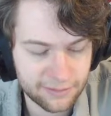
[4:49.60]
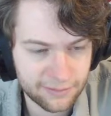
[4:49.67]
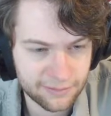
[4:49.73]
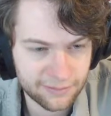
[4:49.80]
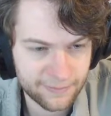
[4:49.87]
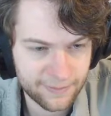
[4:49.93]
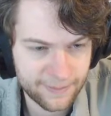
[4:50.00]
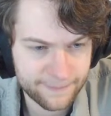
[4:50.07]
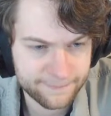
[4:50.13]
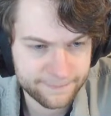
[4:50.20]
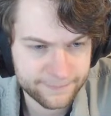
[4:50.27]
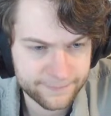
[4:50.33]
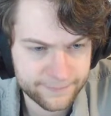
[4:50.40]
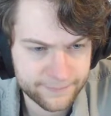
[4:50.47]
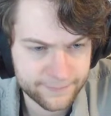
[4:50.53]

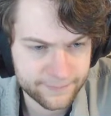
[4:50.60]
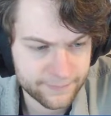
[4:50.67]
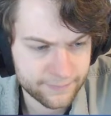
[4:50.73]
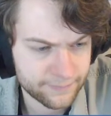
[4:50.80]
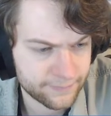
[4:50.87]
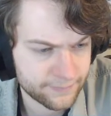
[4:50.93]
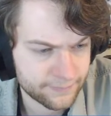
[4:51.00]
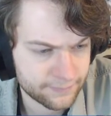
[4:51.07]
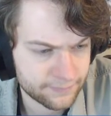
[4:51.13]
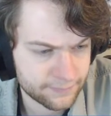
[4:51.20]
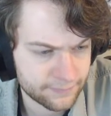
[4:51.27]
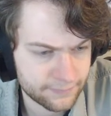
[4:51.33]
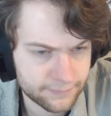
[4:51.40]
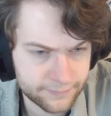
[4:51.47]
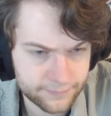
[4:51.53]

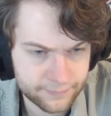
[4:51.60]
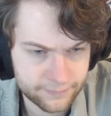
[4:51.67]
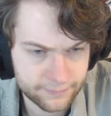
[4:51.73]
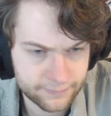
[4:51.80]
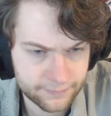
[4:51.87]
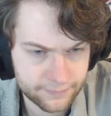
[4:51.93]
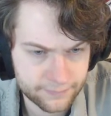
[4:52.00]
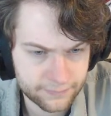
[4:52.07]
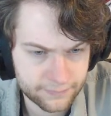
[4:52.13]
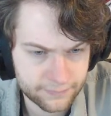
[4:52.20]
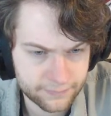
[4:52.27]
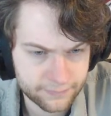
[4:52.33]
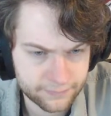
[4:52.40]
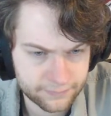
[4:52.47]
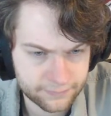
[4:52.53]

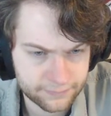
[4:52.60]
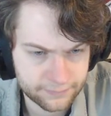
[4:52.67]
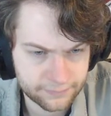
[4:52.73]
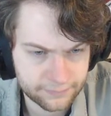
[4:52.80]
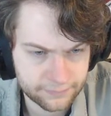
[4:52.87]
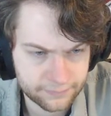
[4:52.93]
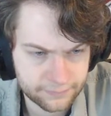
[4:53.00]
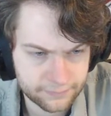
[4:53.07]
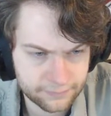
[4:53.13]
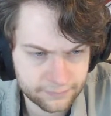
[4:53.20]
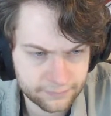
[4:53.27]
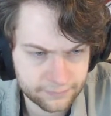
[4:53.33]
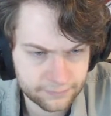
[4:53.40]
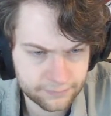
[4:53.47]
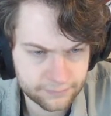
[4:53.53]

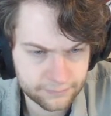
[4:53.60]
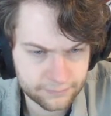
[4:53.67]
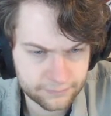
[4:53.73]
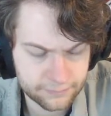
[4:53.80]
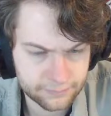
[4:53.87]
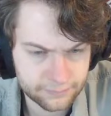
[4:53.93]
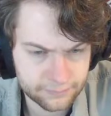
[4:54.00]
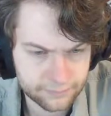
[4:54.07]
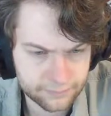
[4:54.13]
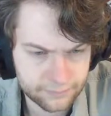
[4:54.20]
(no one is talking)